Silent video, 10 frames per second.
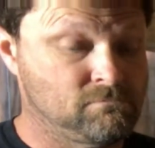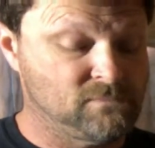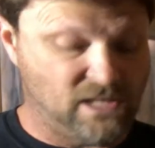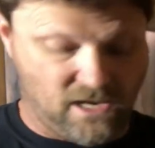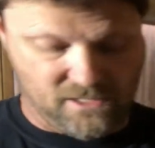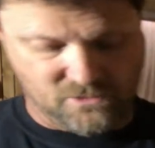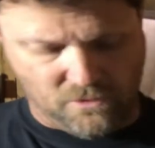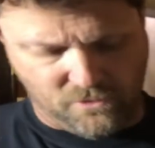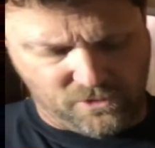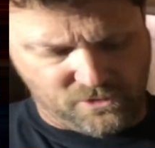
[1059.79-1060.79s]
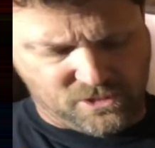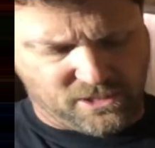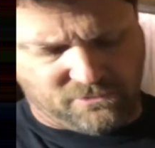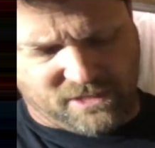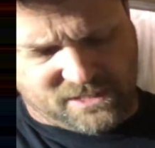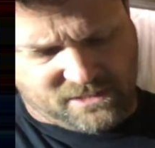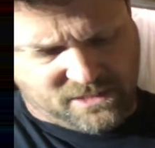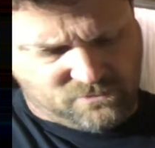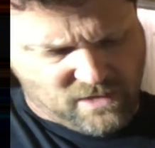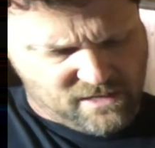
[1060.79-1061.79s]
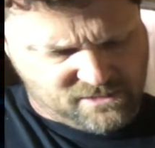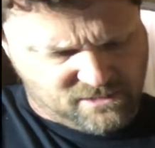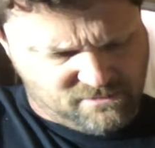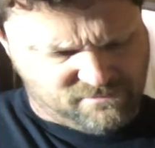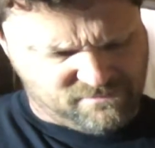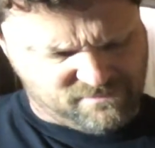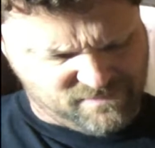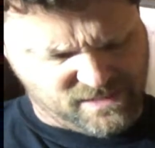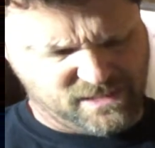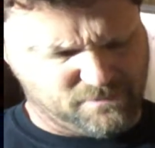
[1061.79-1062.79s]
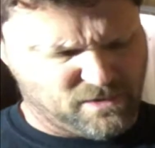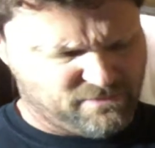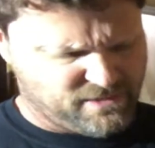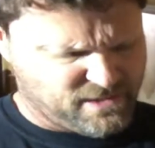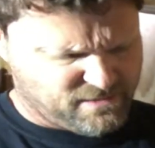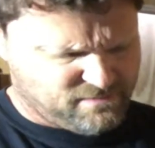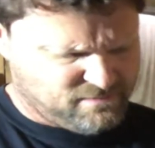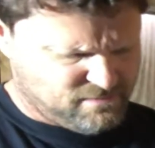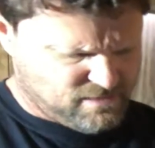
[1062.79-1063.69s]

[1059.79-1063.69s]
Alright, so what we're going to do is cut the rest of these wires off. Get them off of there.